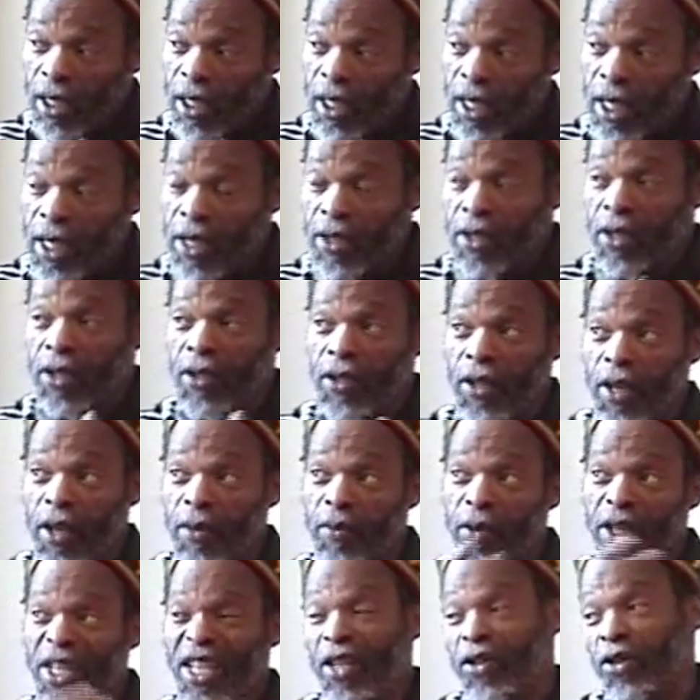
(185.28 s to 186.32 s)
is the same
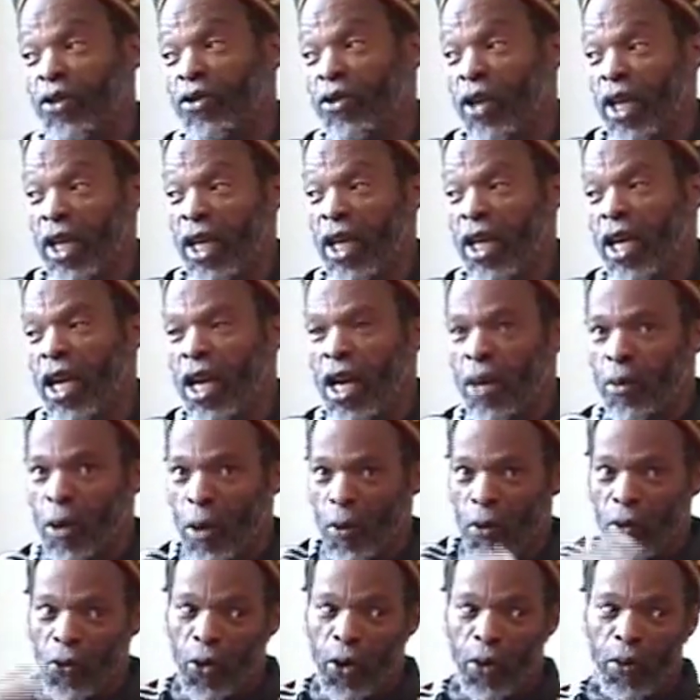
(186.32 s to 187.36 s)
thing as the reggae. But
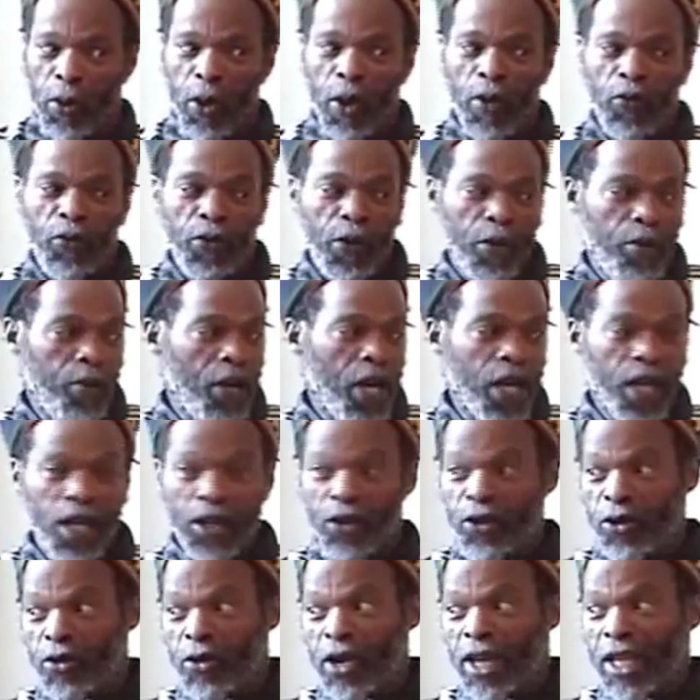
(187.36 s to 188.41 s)
before we come from Naya
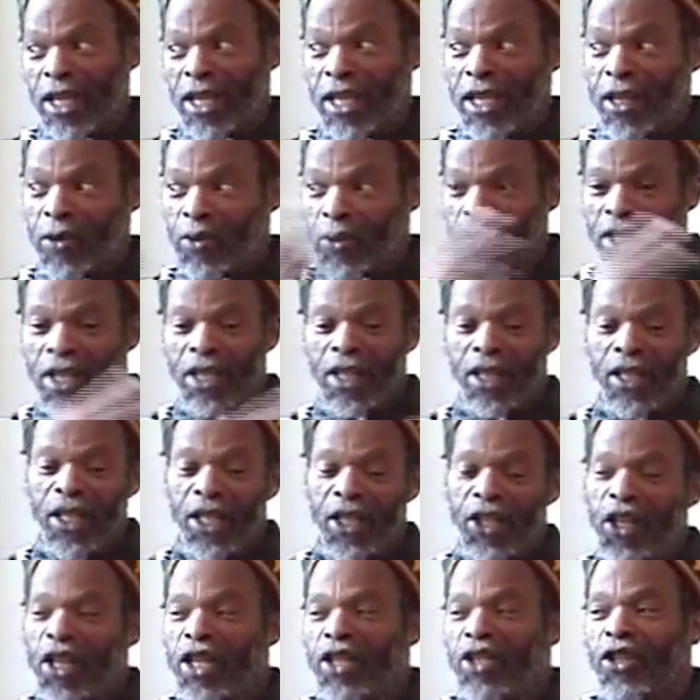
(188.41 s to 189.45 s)
to reggae, there was a lot of
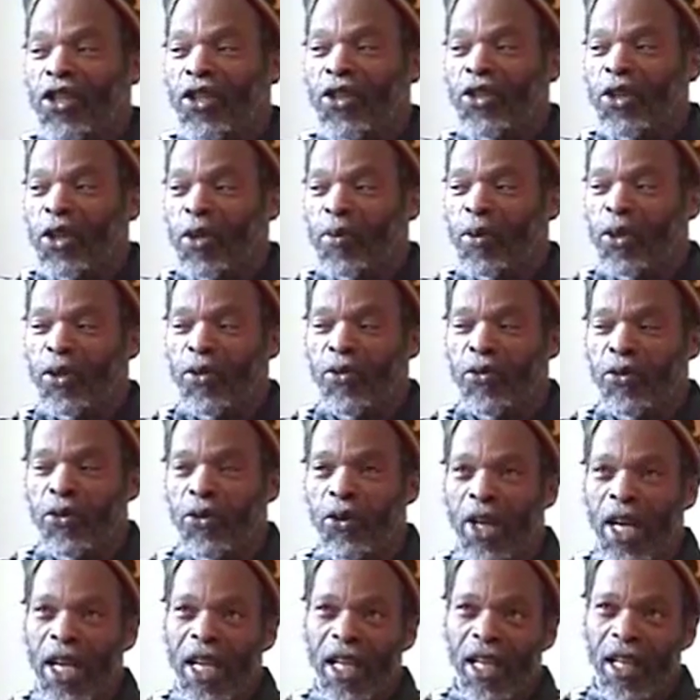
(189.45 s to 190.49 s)
changes coming through,
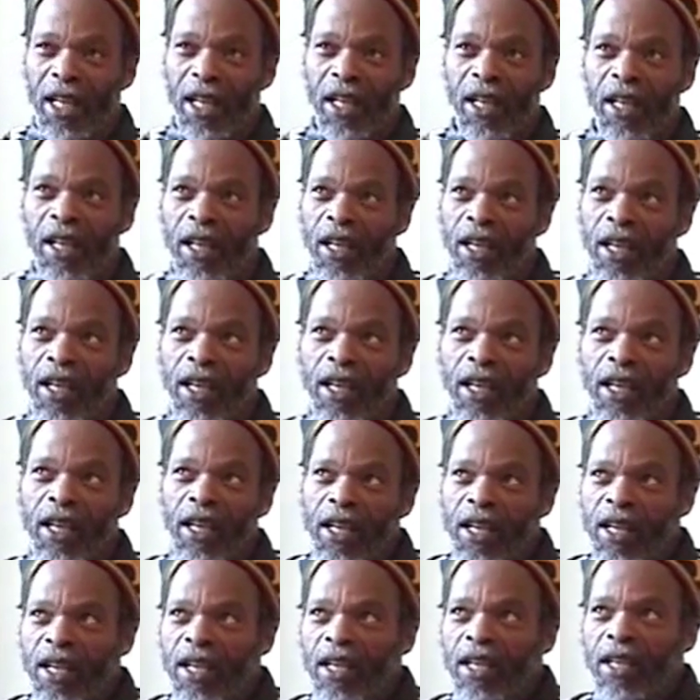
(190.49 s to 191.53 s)
like
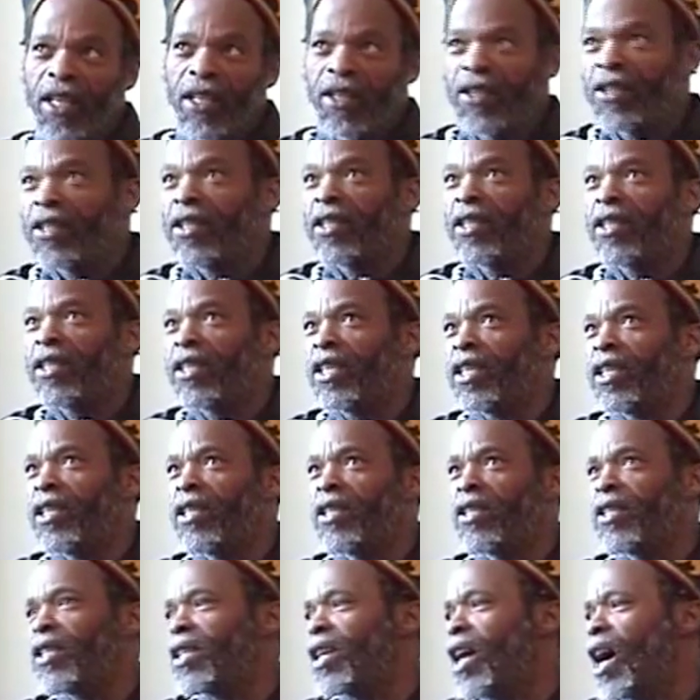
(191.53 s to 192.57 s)

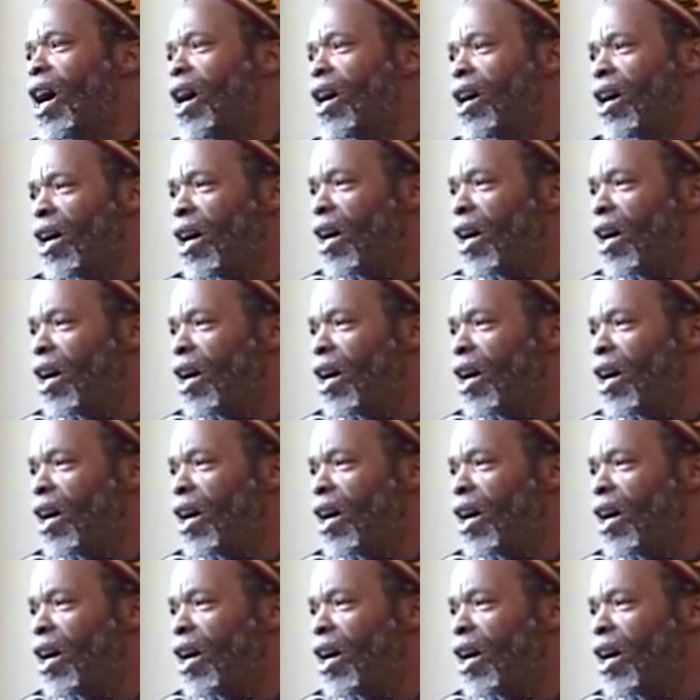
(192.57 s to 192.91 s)
ska.